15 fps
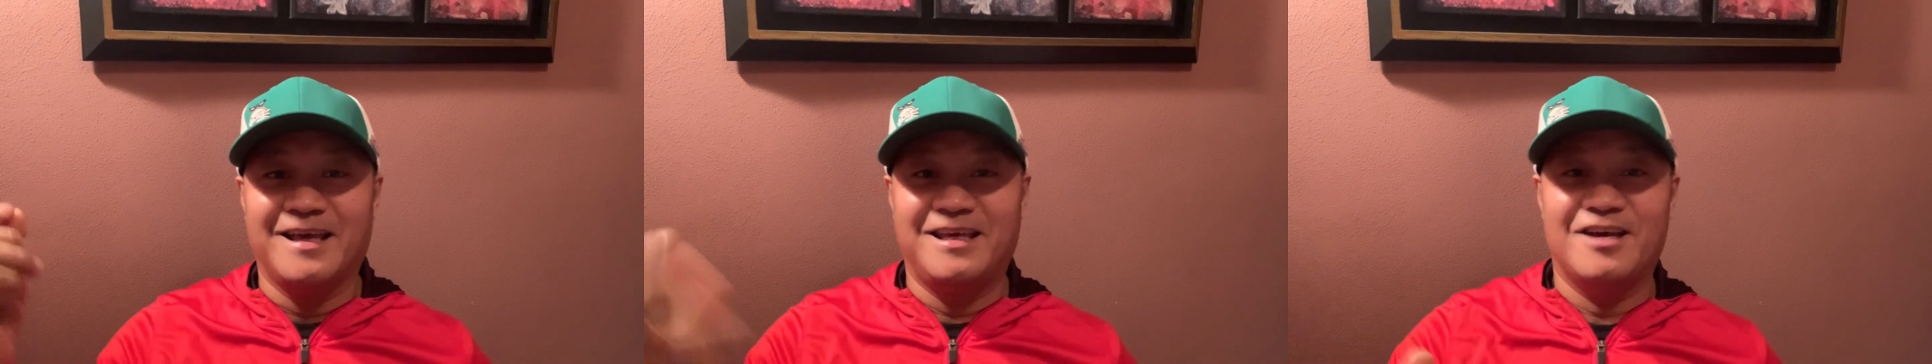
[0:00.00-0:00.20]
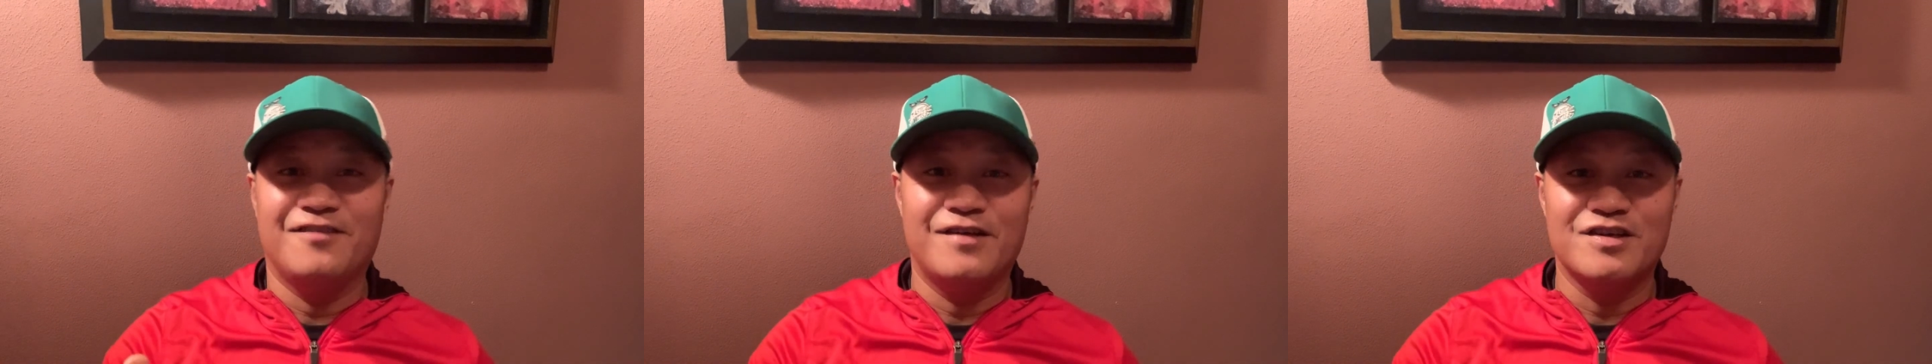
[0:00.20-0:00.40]

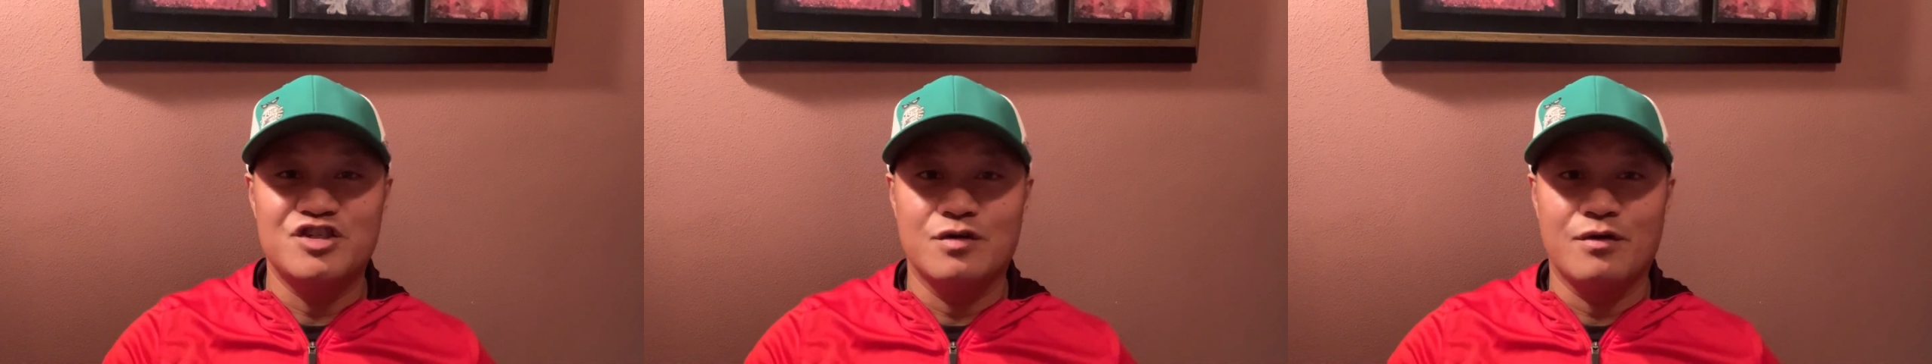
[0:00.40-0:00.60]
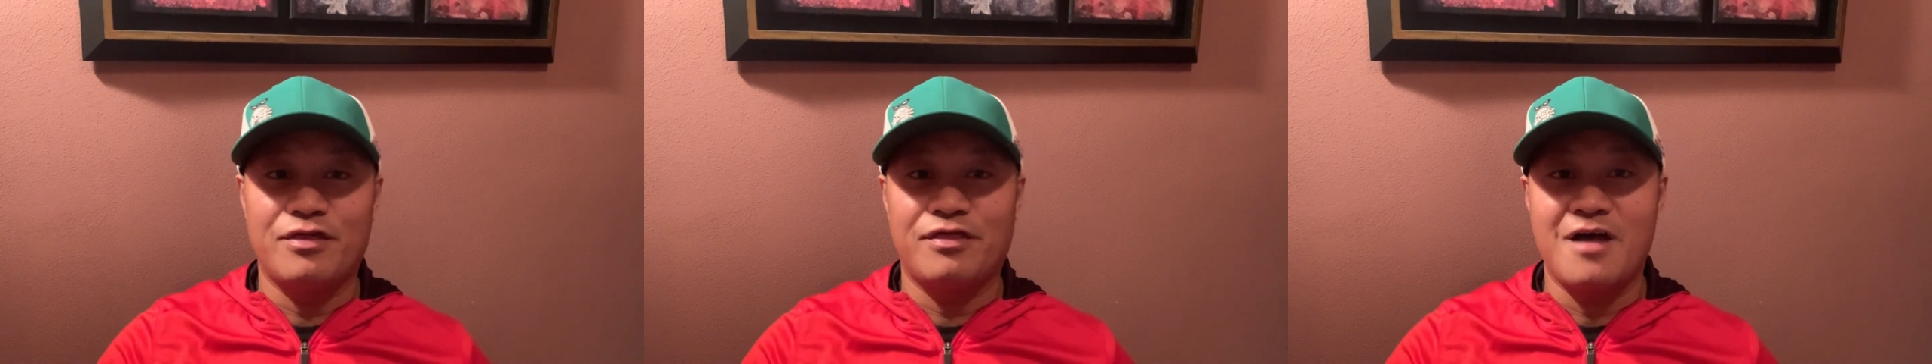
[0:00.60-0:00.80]
give
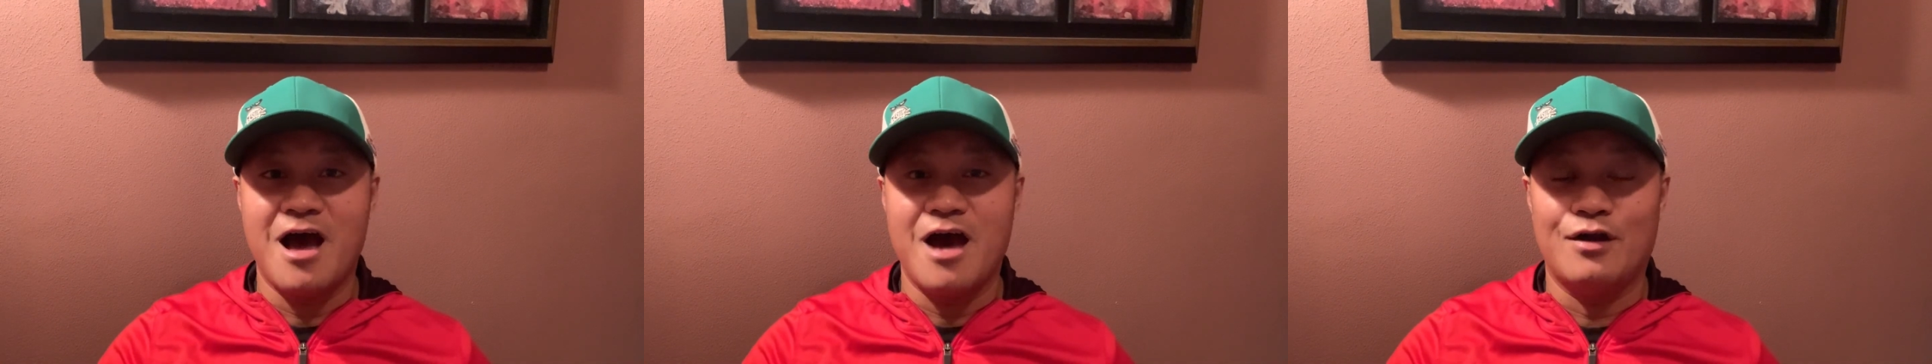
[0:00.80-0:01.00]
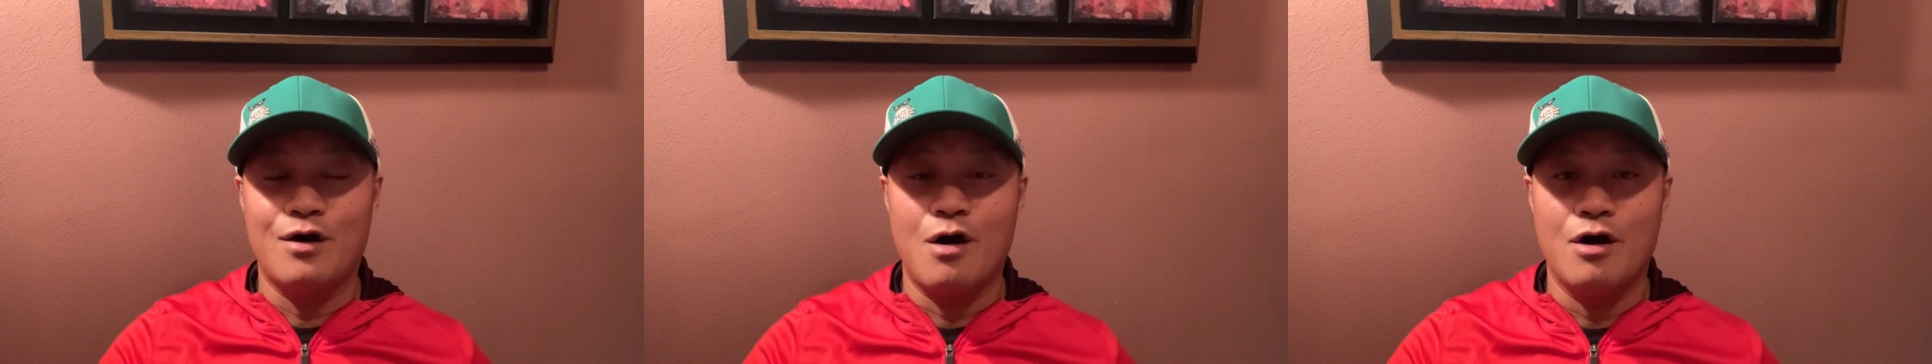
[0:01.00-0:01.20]
us your
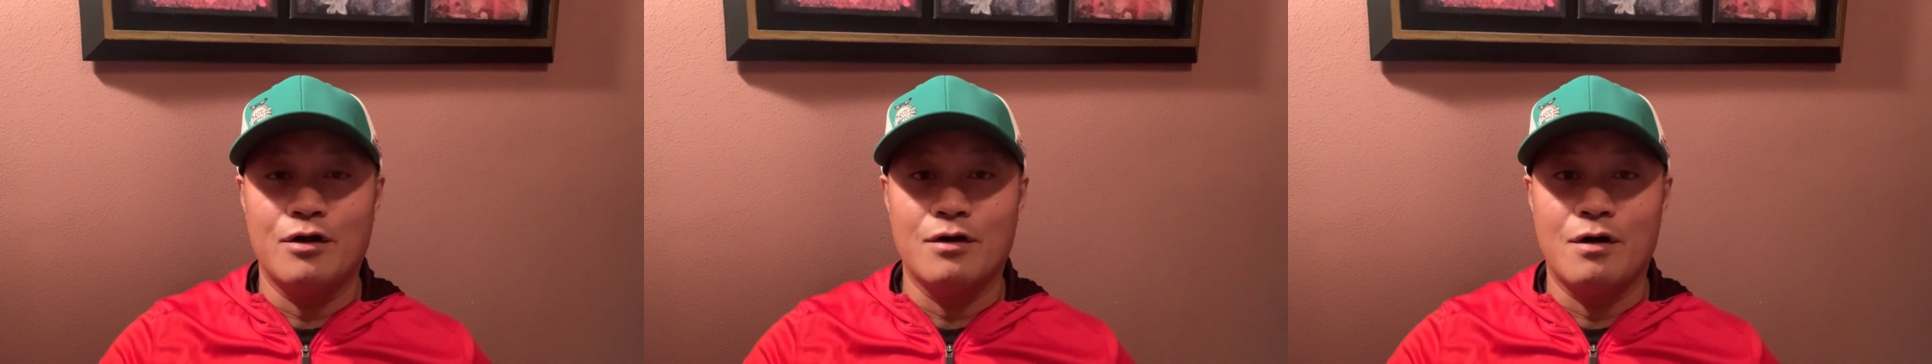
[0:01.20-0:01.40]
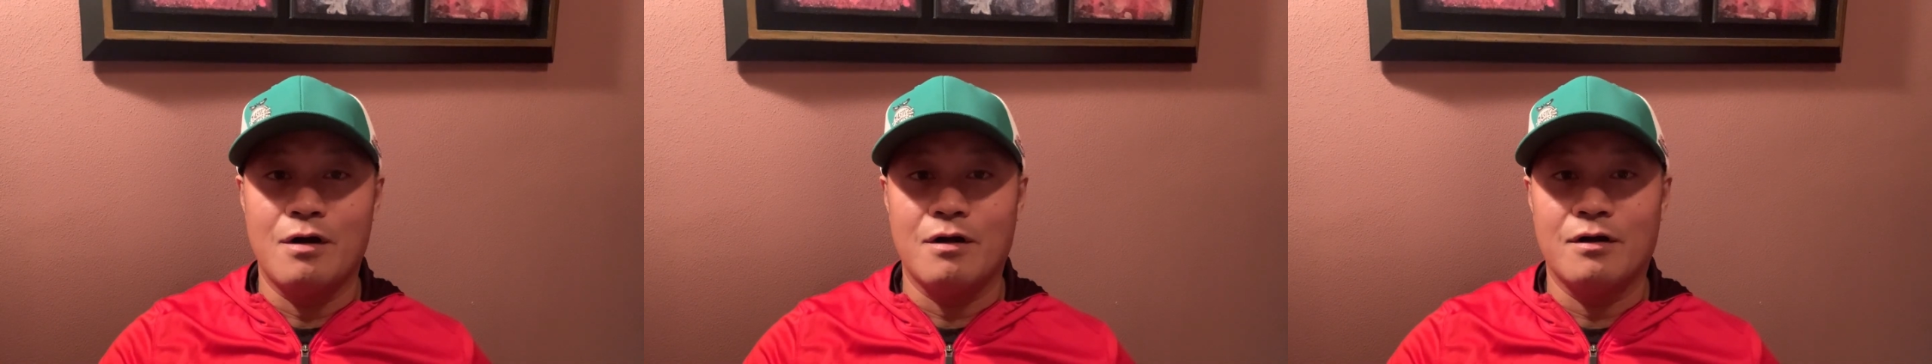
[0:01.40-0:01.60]
thought
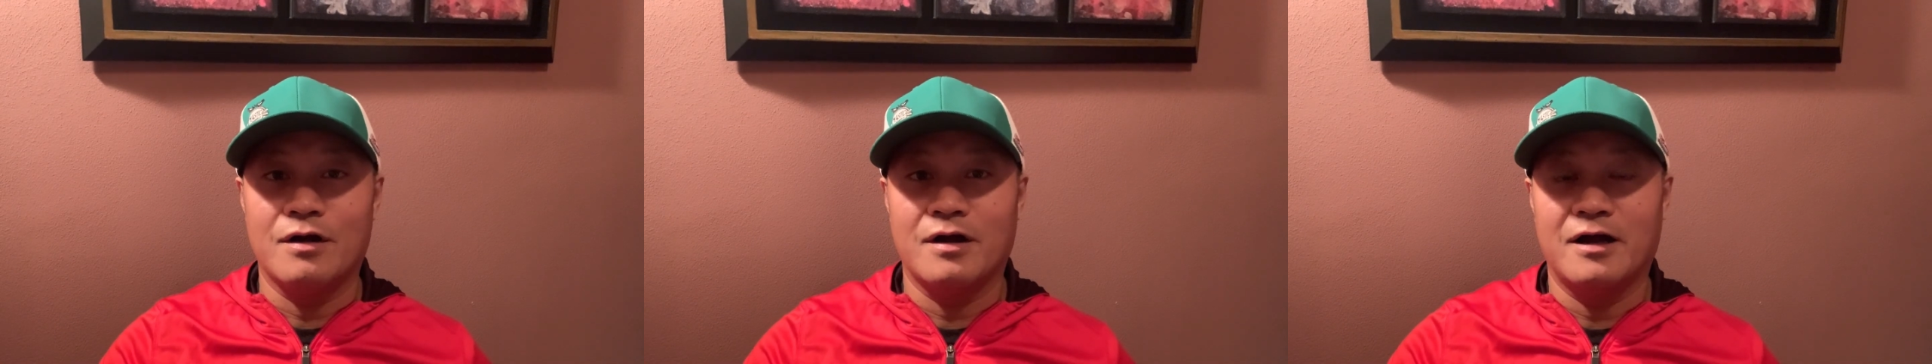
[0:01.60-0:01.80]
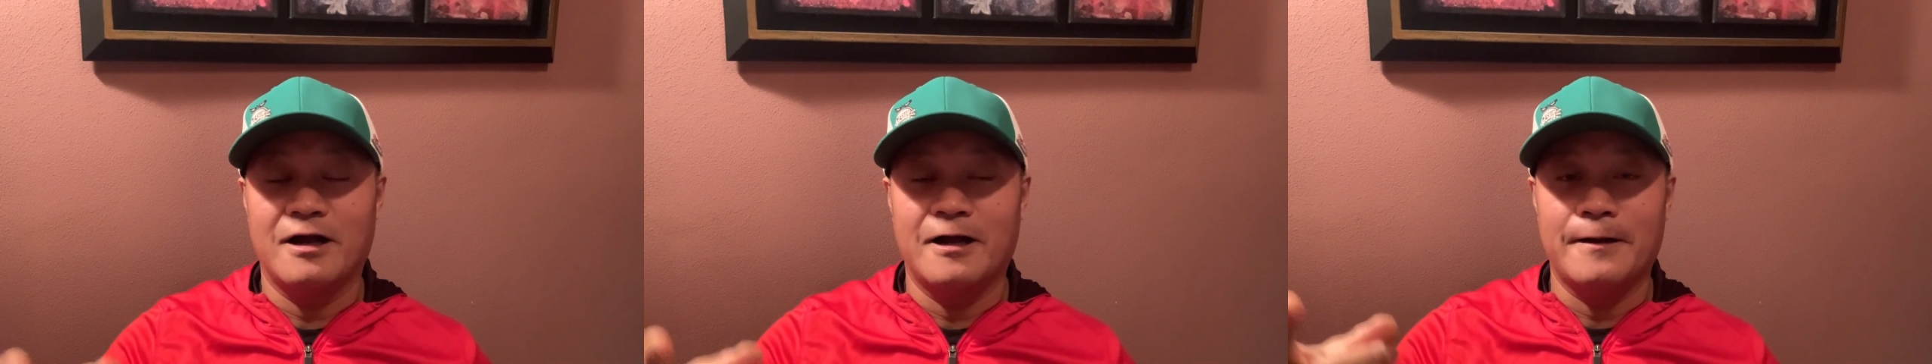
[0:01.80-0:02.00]
on
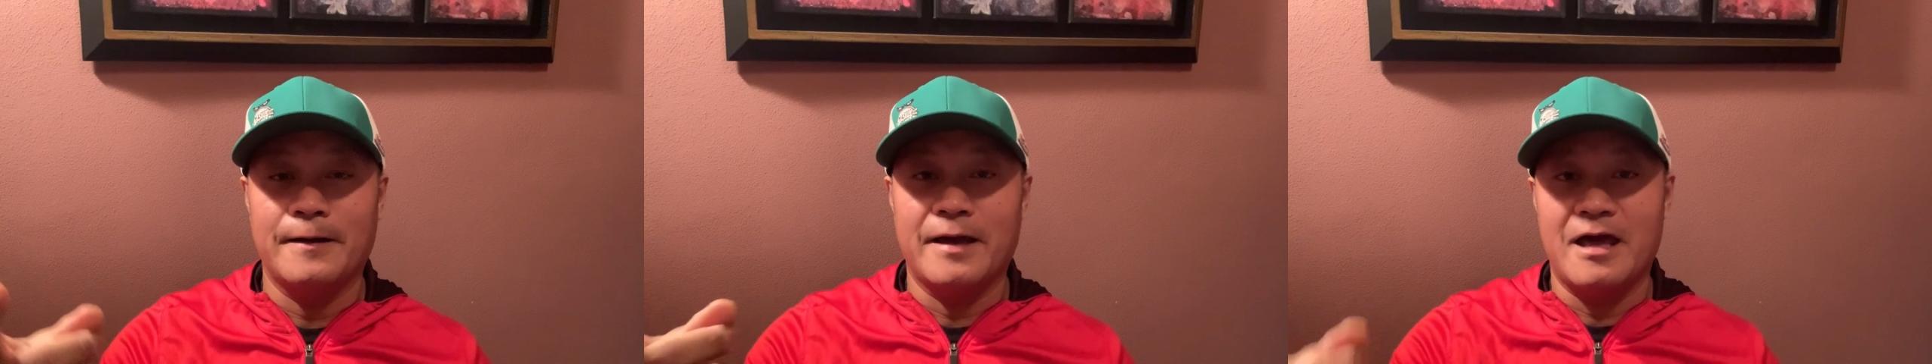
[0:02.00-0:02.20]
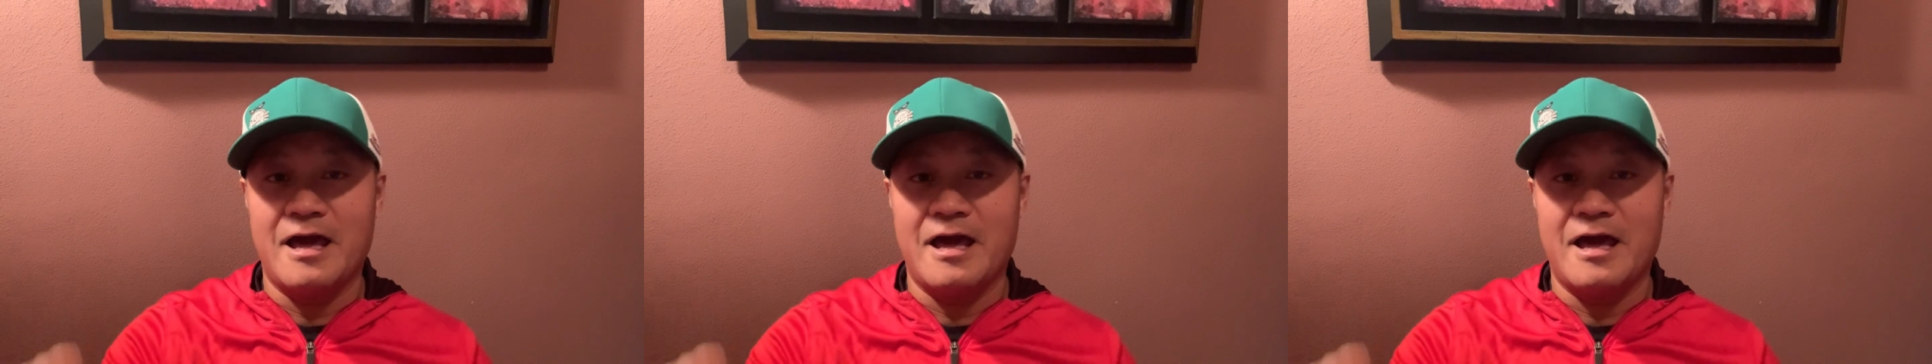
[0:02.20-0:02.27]
our uh,